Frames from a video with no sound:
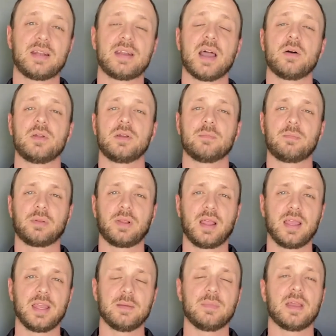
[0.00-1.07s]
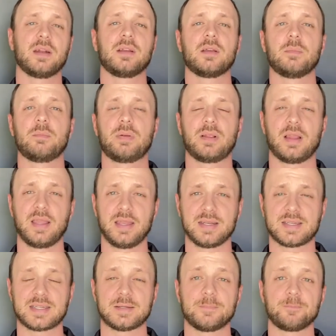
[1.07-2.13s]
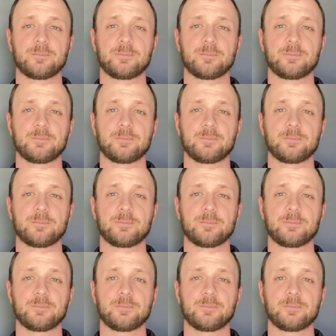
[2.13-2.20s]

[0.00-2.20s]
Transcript: down in blame and complaint.